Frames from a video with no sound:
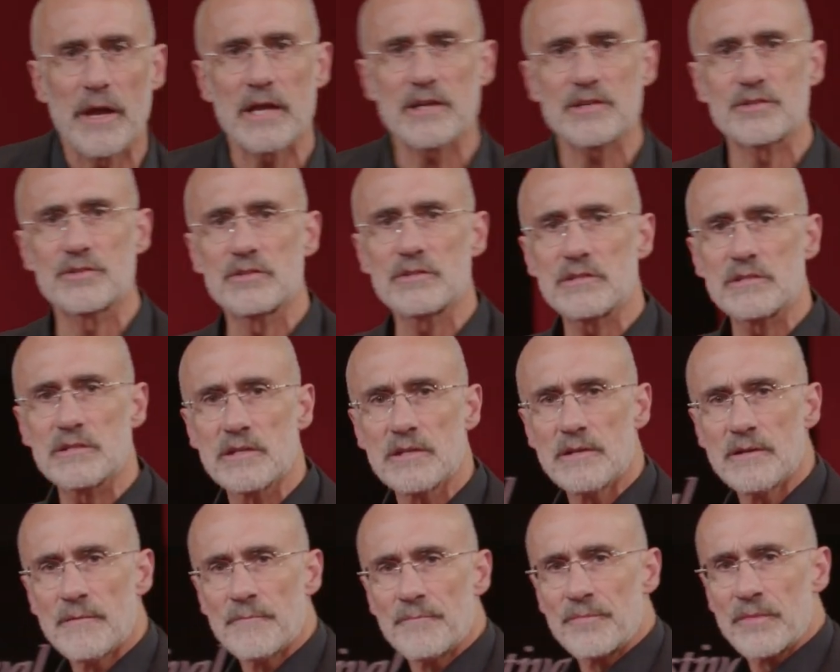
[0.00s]
masters,
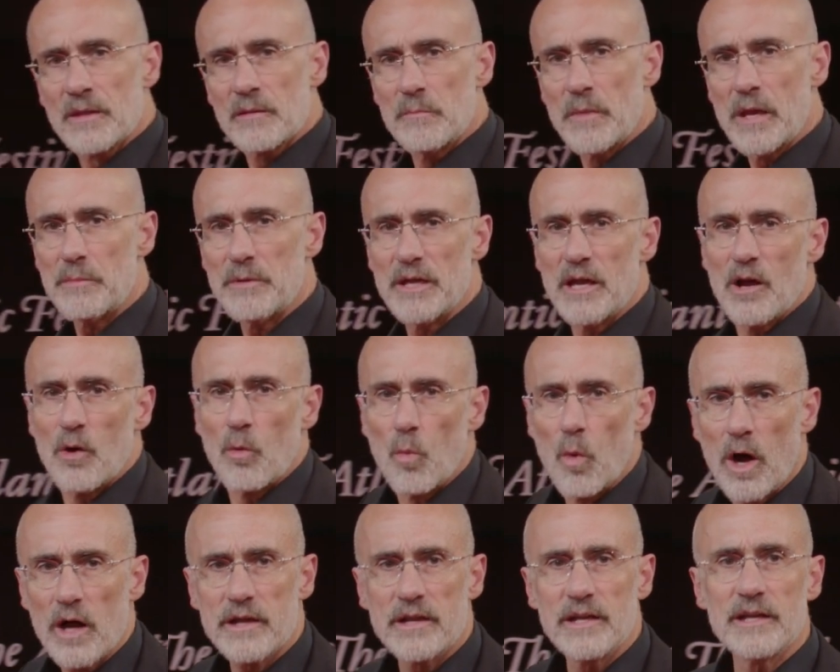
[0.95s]
maybe
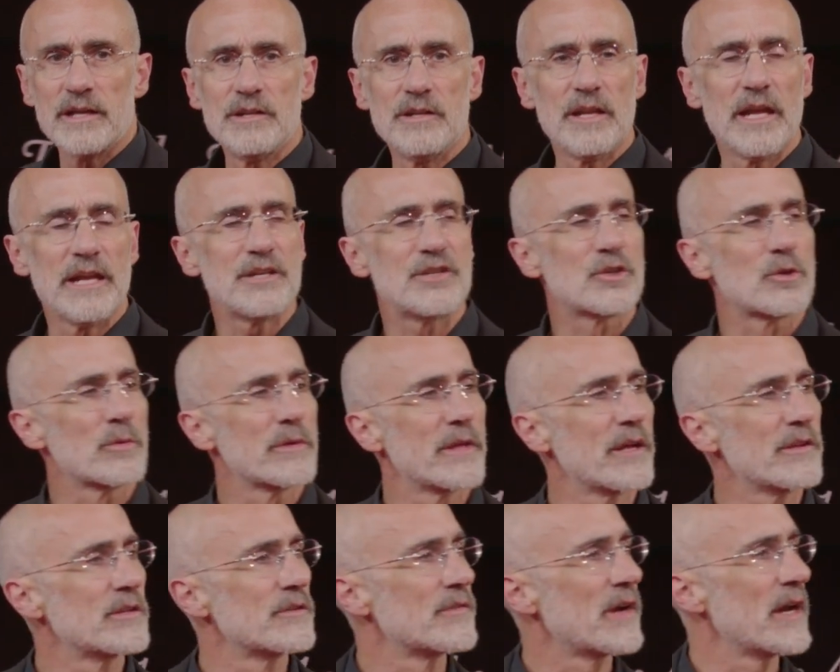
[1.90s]
walking in nature
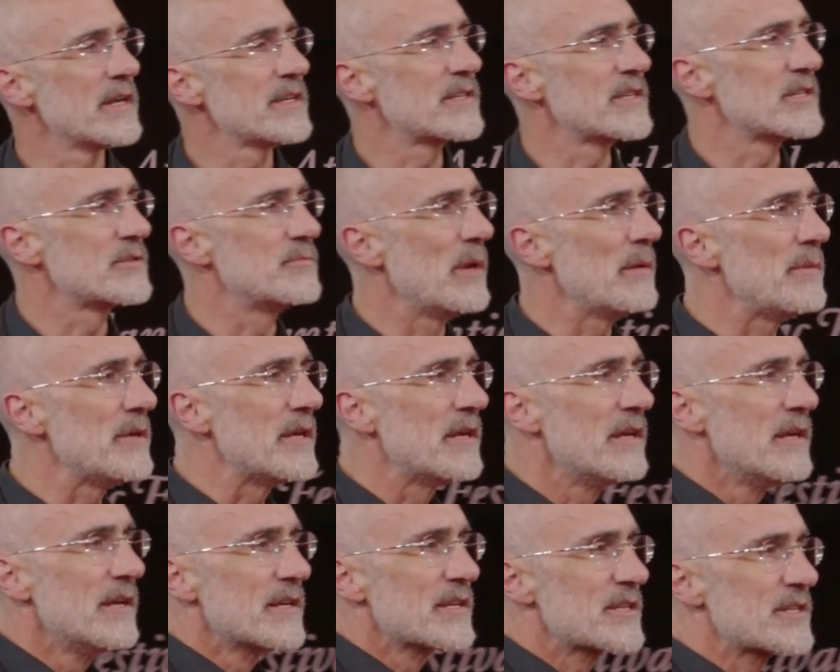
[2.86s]
without devices, maybe
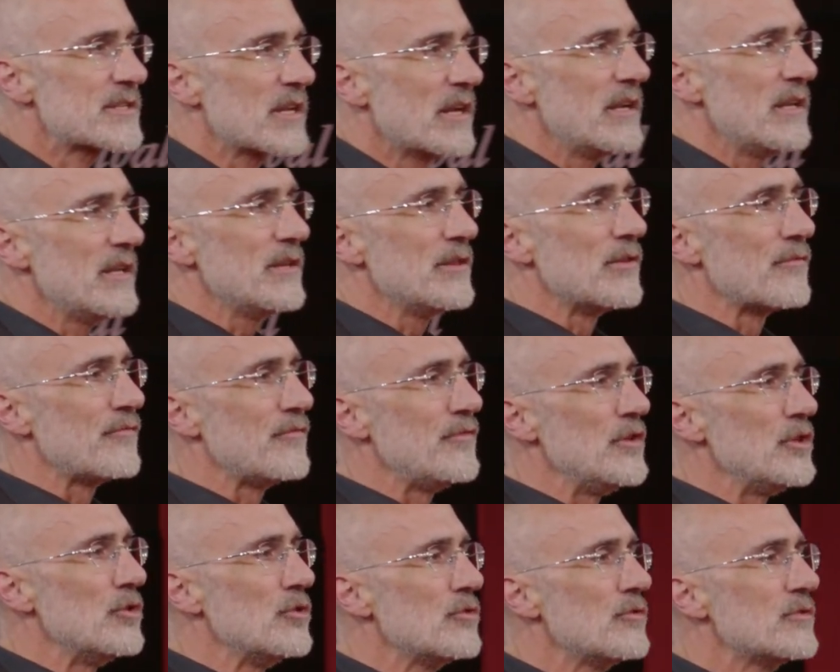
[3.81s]
studying the
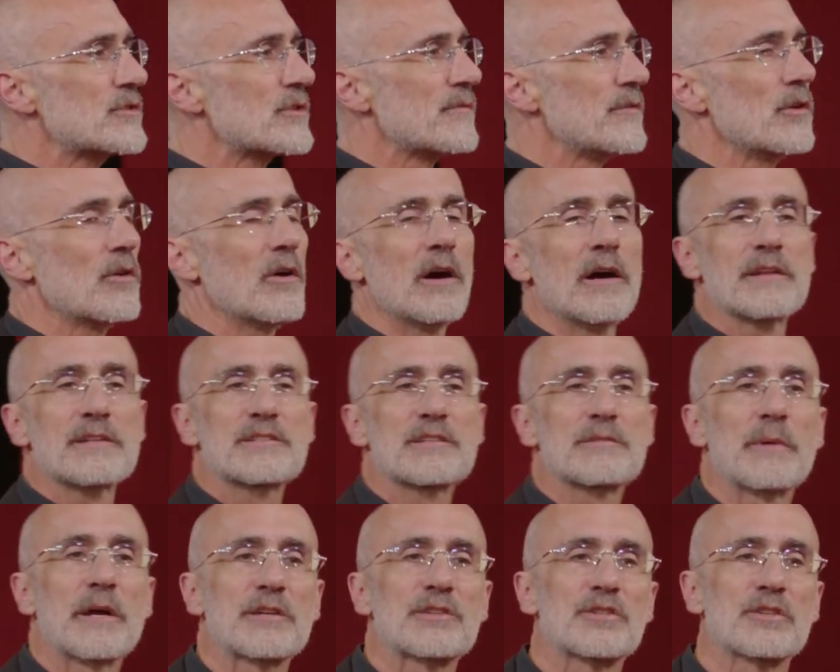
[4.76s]
fugues of Johann
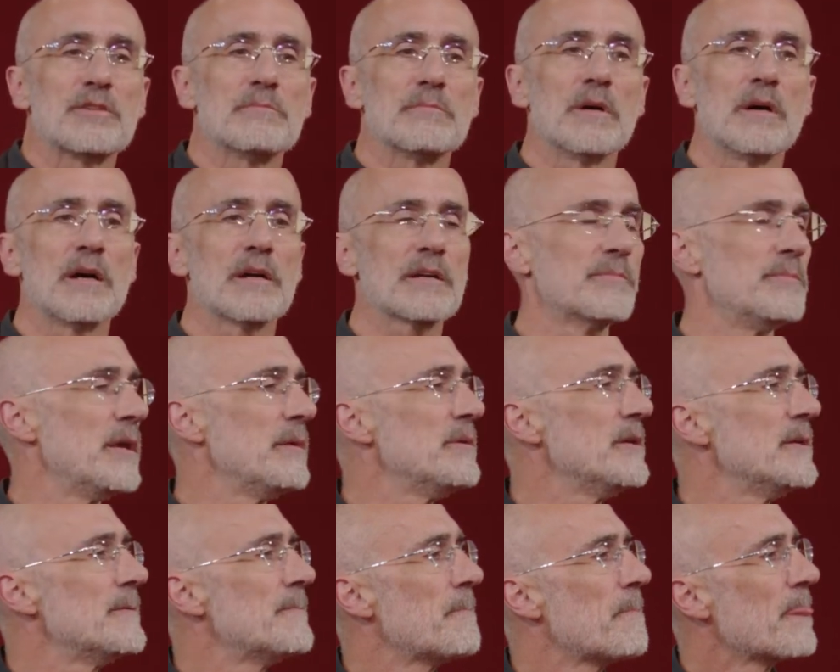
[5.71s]
Sebastian Bach,
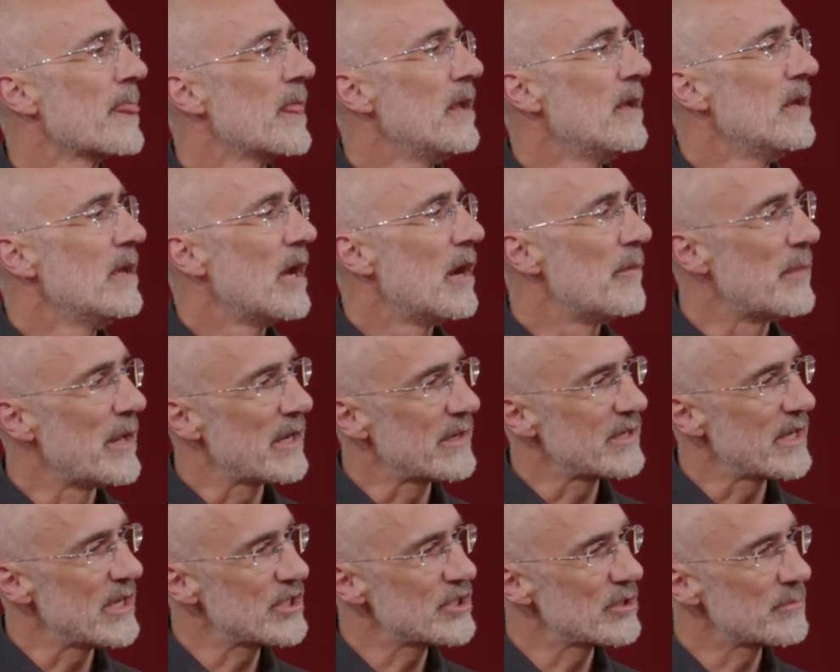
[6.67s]
maybe a
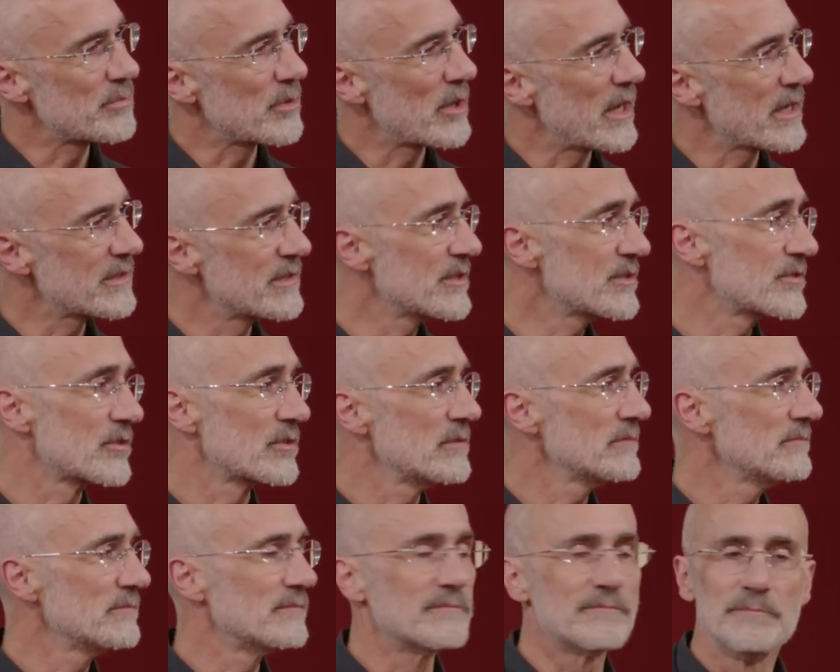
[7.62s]
meditation practice,
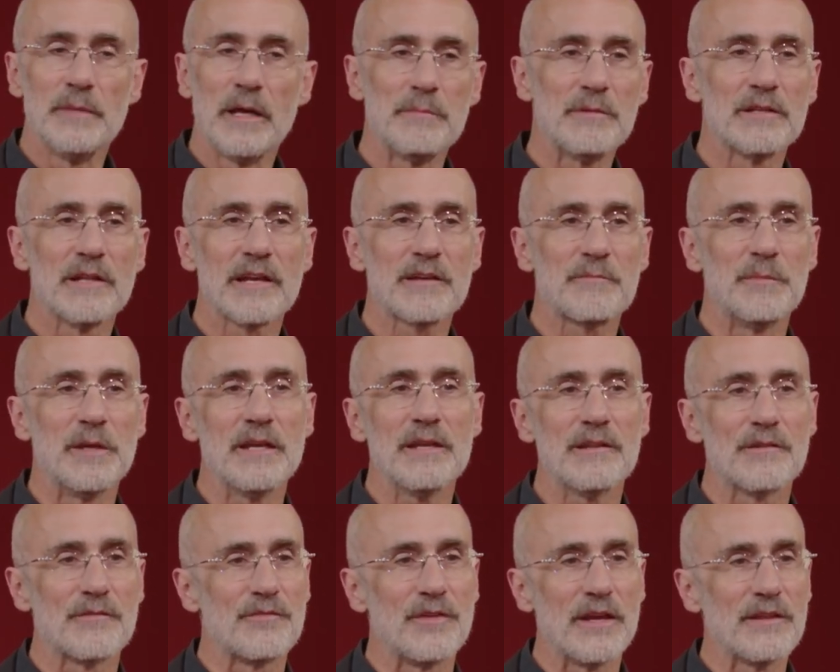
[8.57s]
or maybe like me,
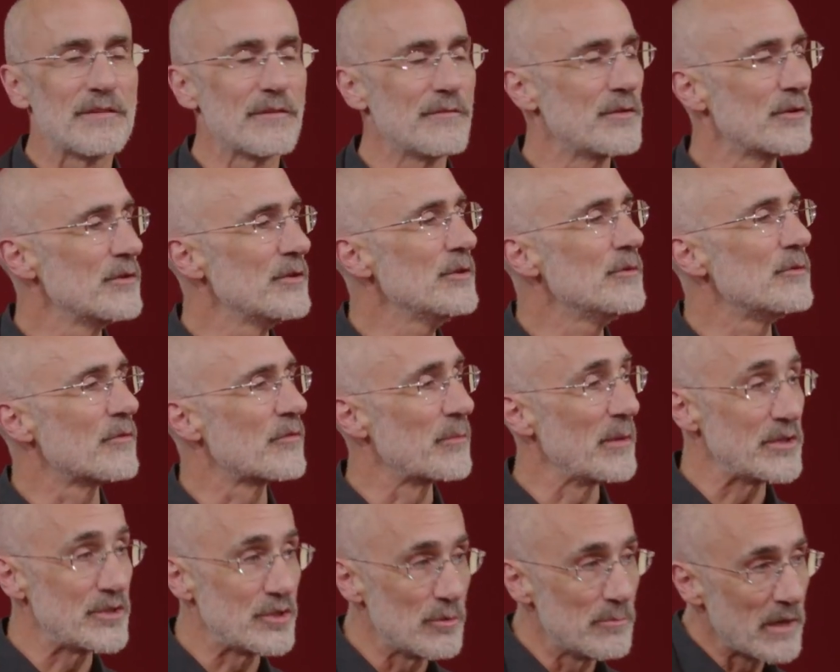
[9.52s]
the faith of your youth.
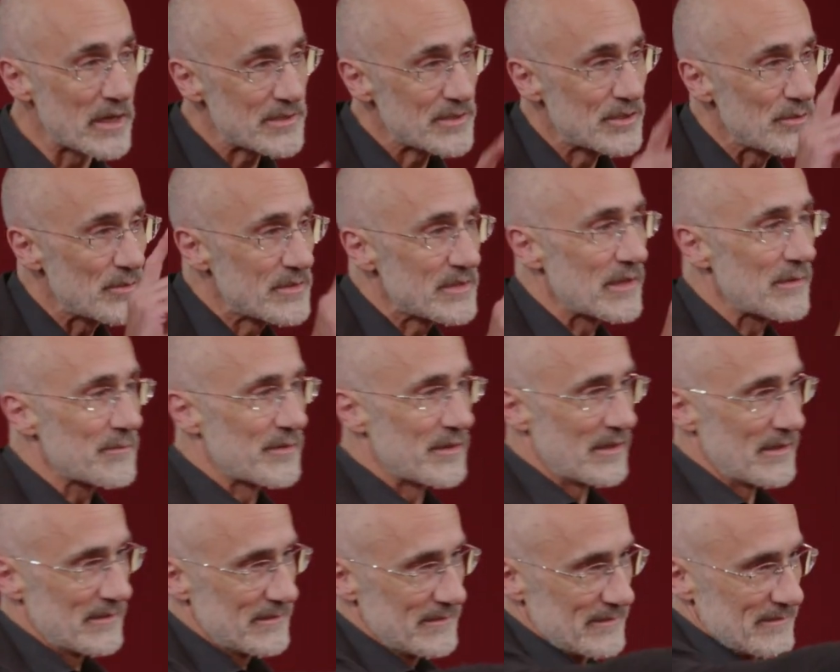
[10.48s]
But you must do
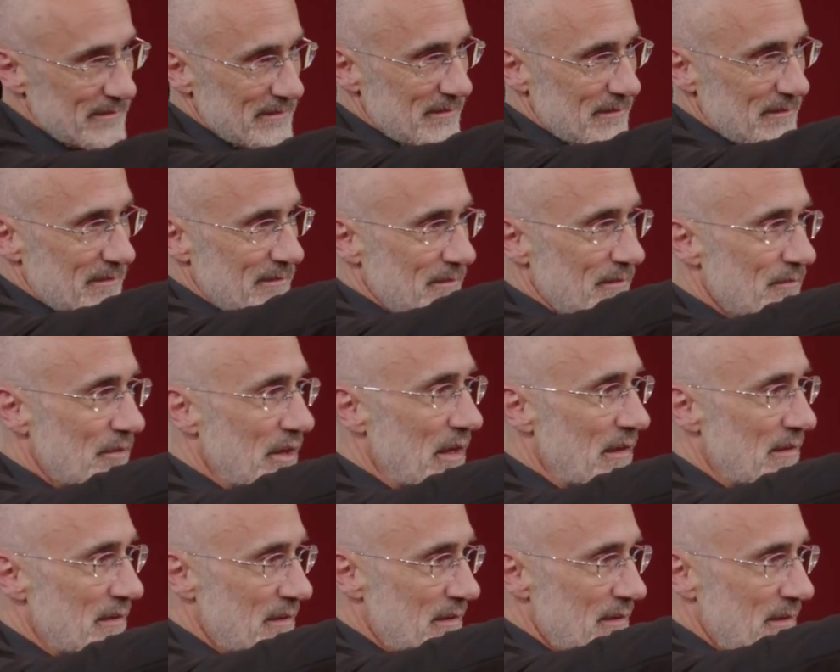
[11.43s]
something
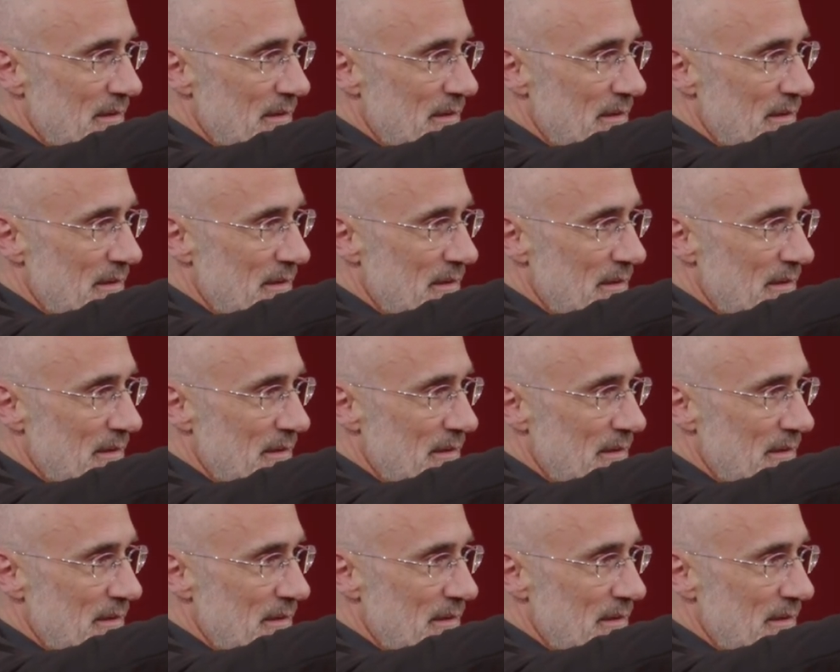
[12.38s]
faith,